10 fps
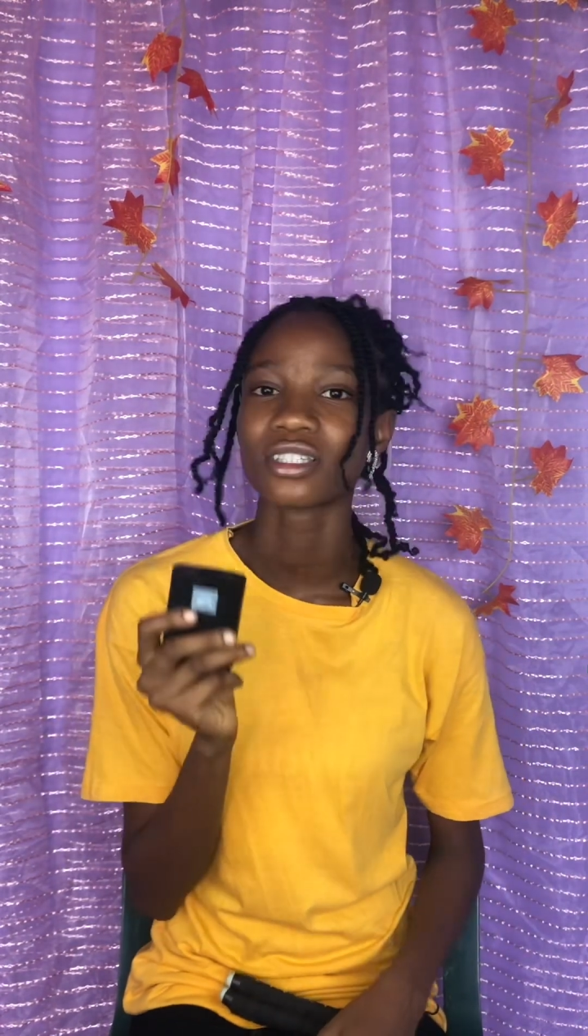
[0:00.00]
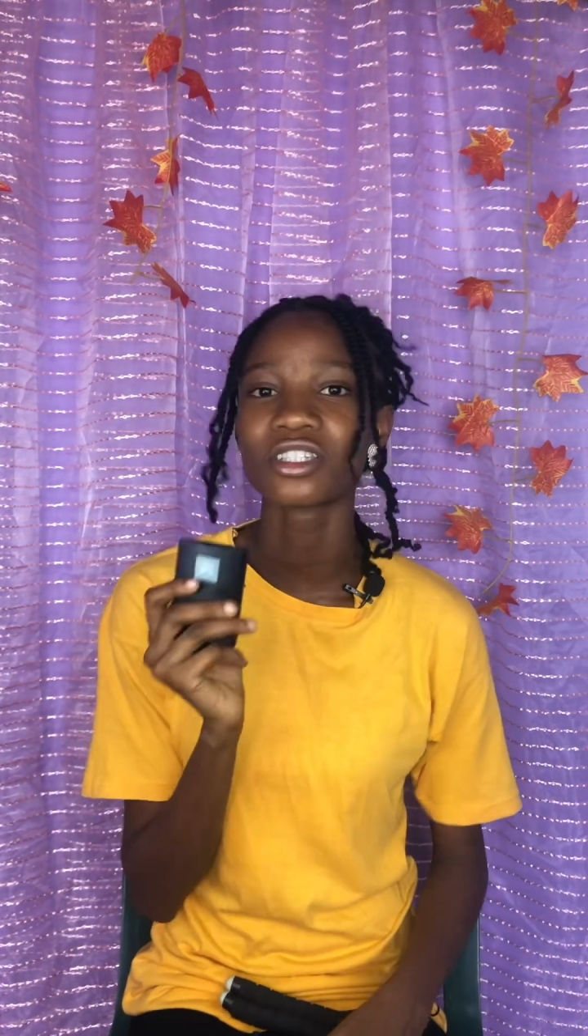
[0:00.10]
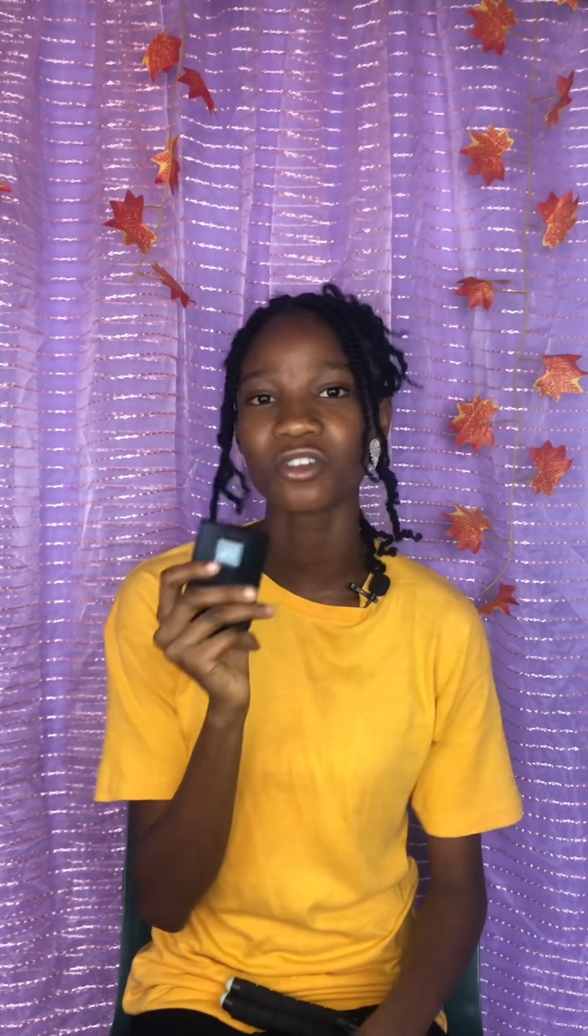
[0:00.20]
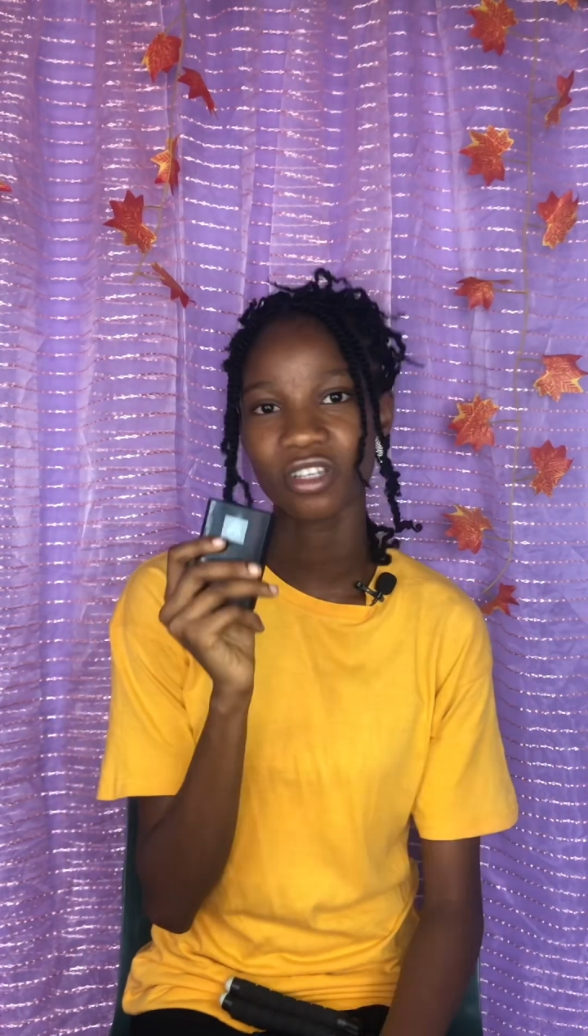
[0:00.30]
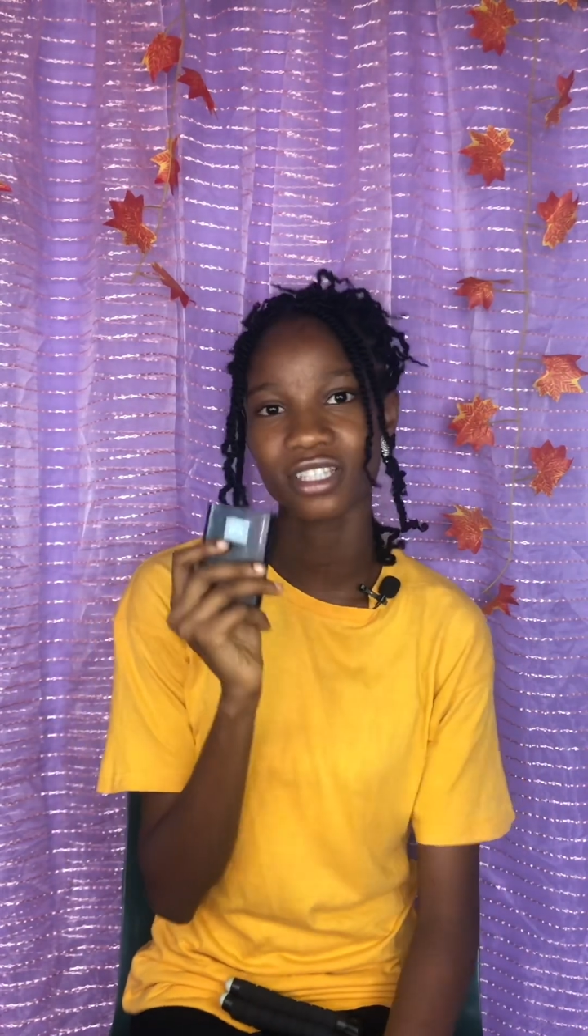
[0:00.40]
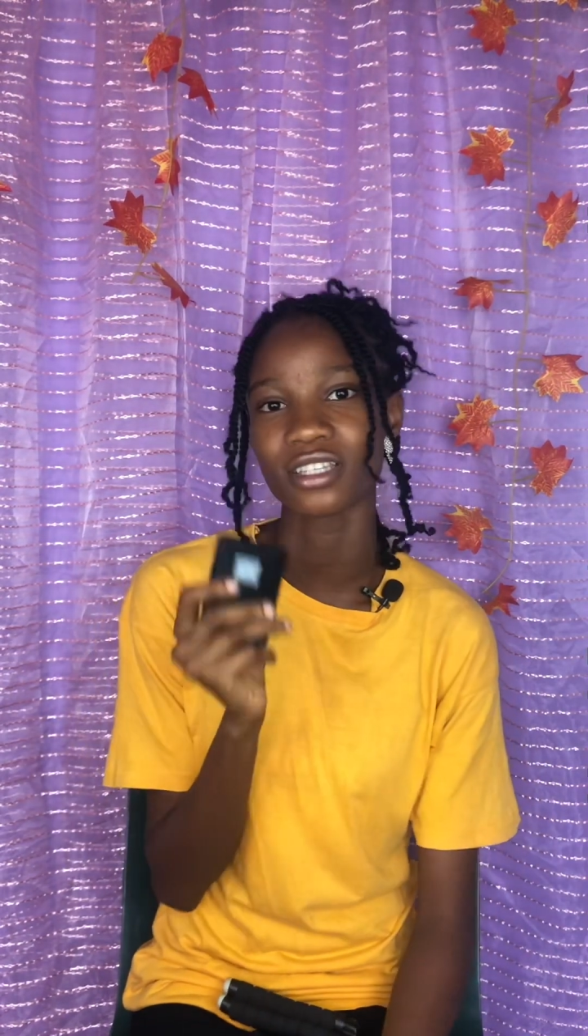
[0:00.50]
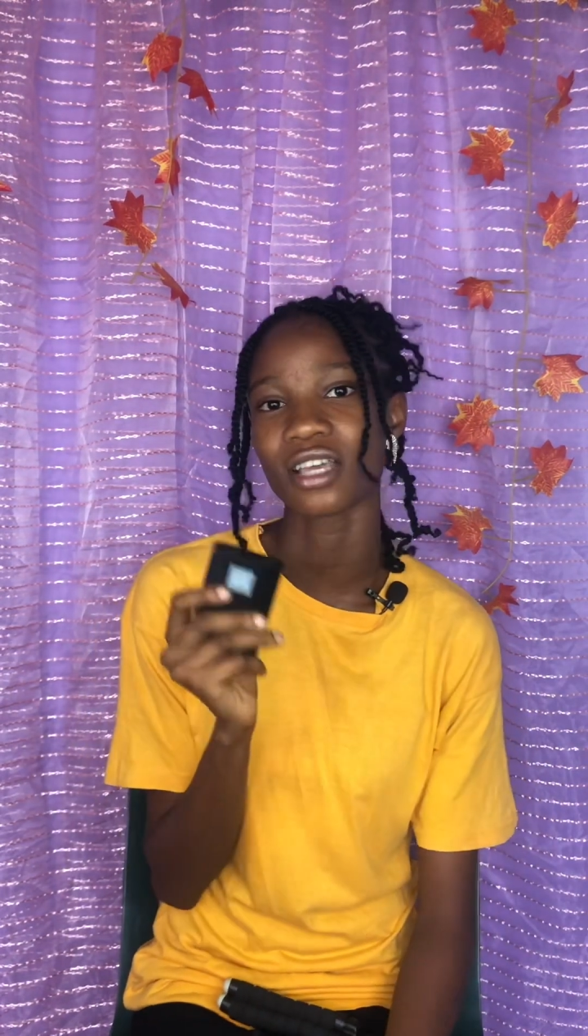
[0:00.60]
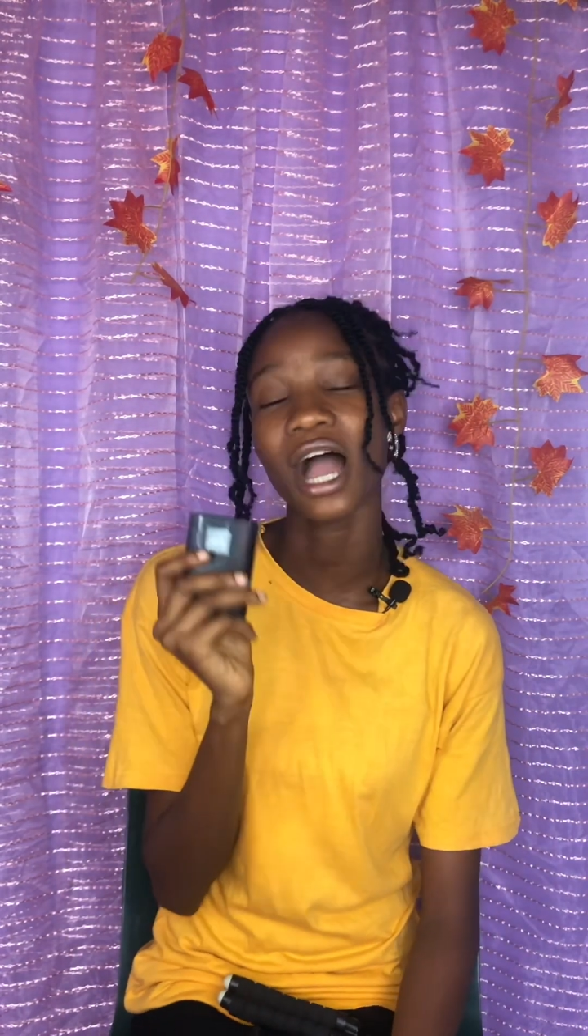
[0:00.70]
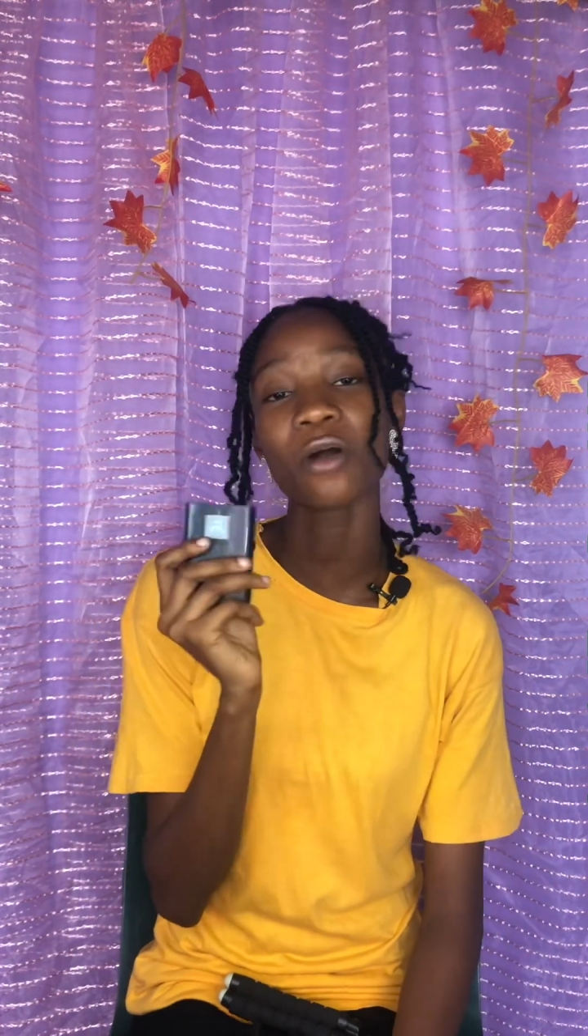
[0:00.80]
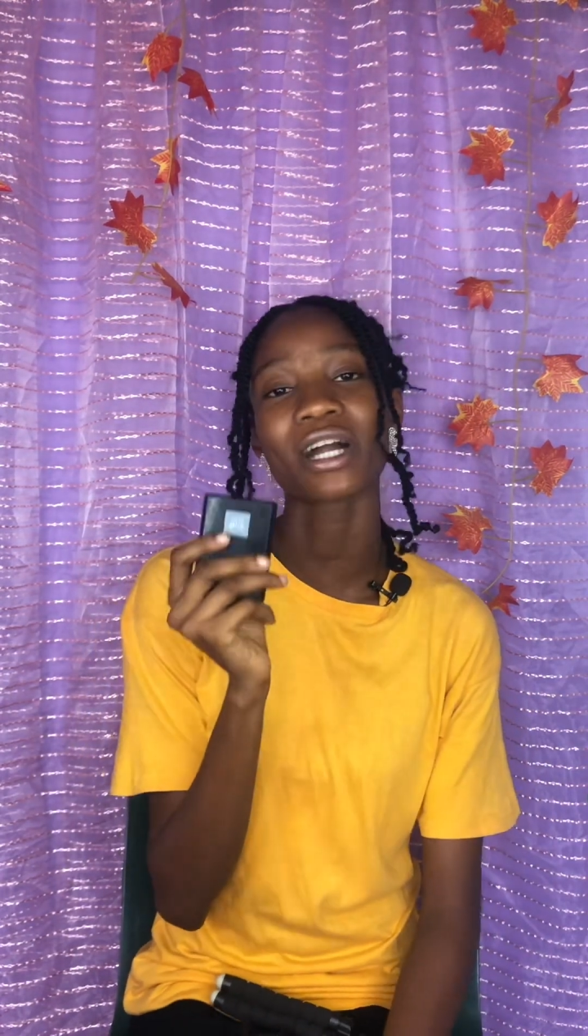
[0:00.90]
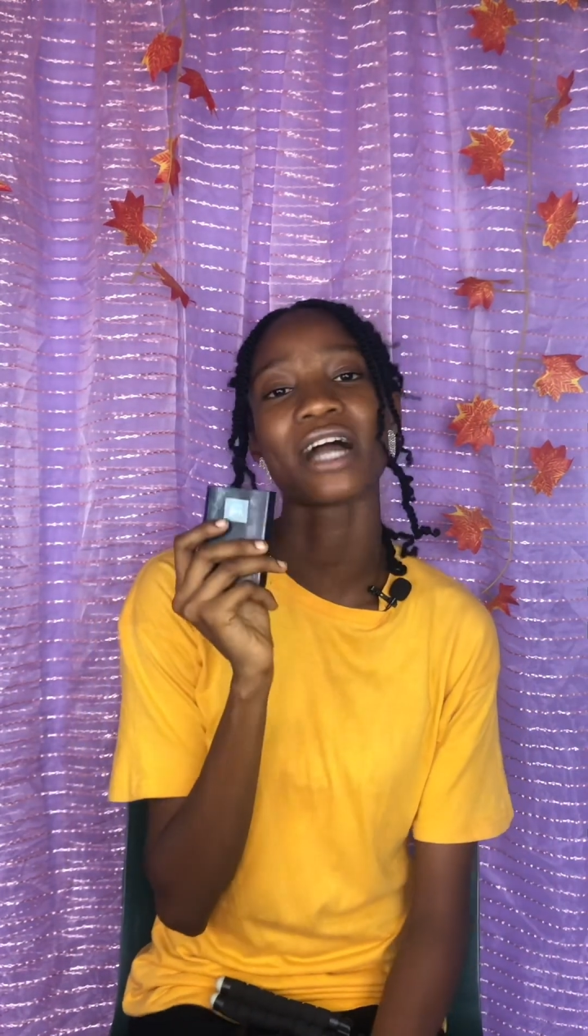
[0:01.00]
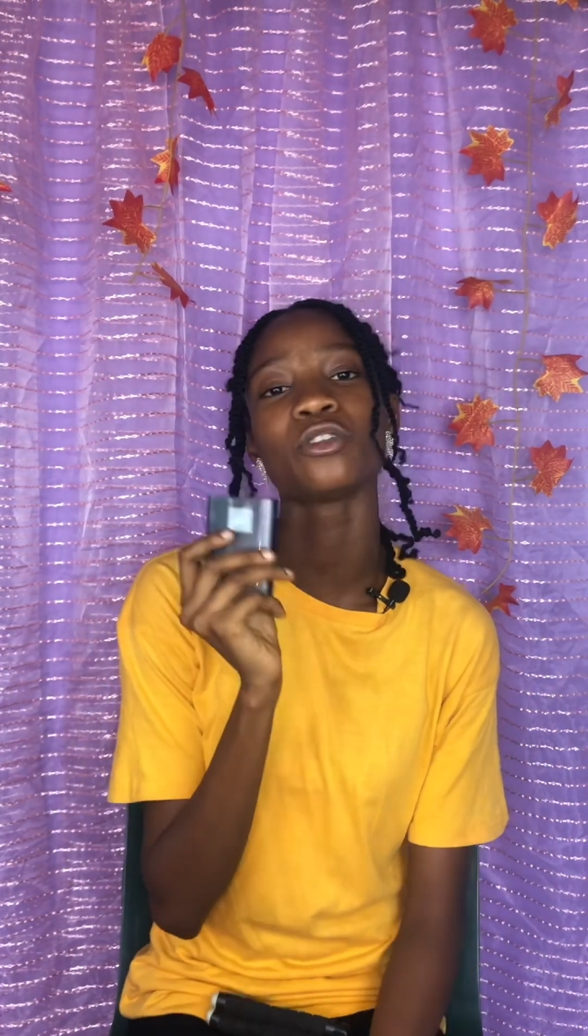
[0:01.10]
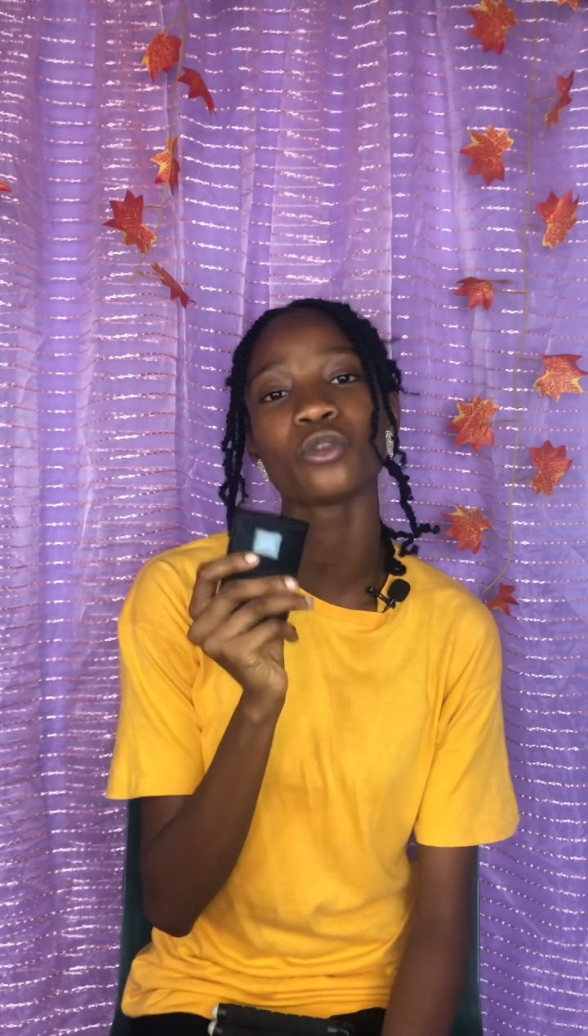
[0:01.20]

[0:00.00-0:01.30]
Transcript: seriously how can